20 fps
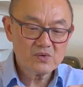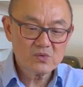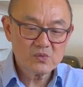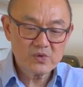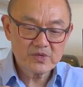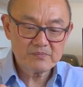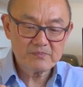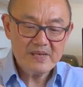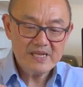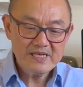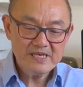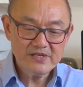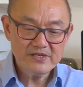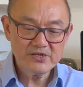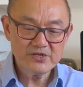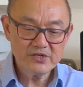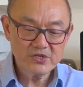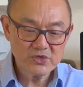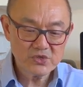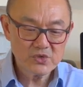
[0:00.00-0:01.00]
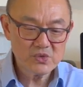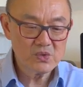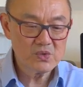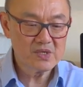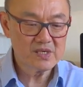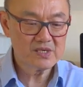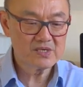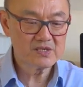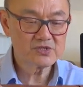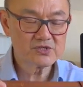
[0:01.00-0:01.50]
With many
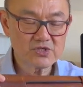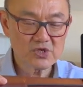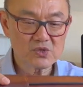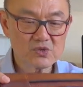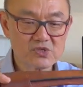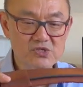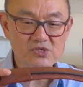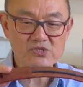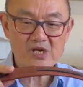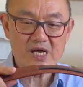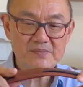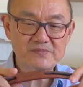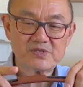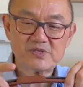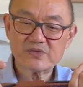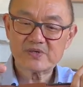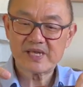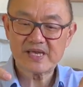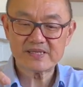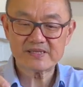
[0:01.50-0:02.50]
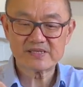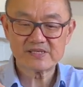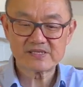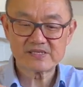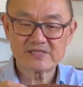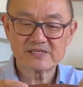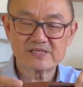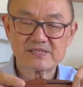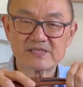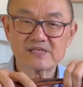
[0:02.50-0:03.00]
new shoulder straps, you get
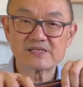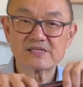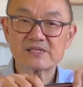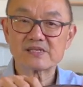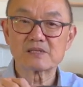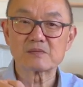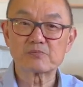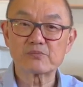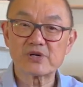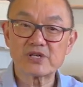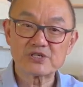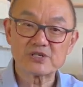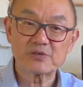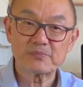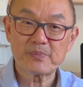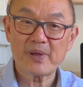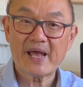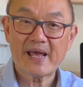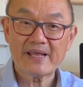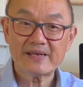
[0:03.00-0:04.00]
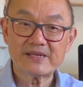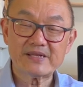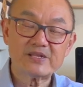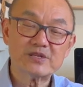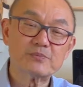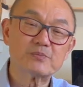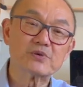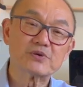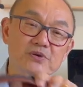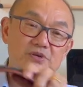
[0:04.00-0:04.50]
this little pressure pad that
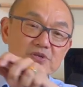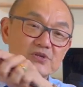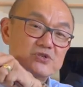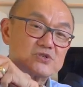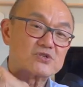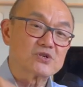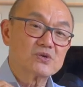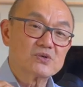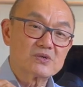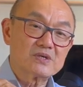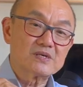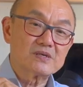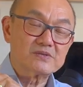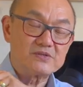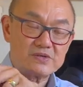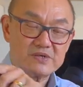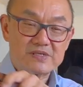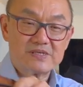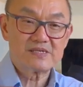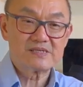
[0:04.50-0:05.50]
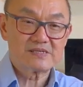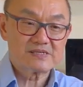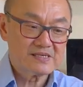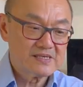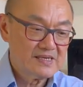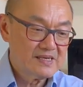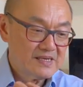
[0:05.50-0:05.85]
you put on your shoulder so it doesn't